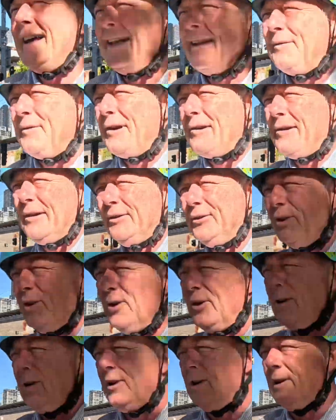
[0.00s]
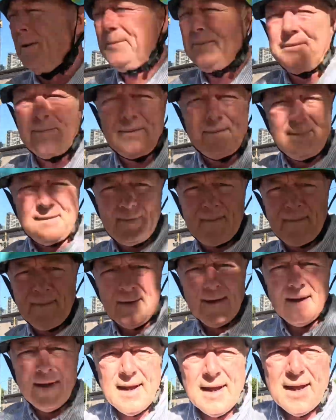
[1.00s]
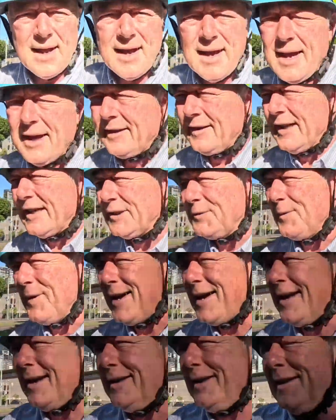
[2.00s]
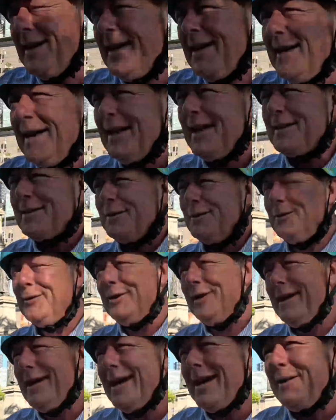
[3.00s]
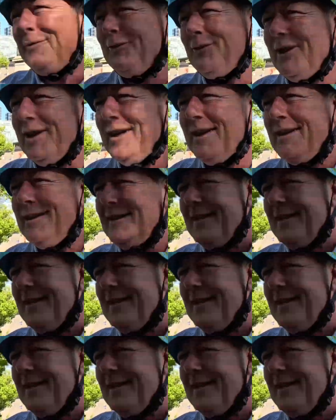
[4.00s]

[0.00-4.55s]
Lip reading: they're very tall. This one is looking after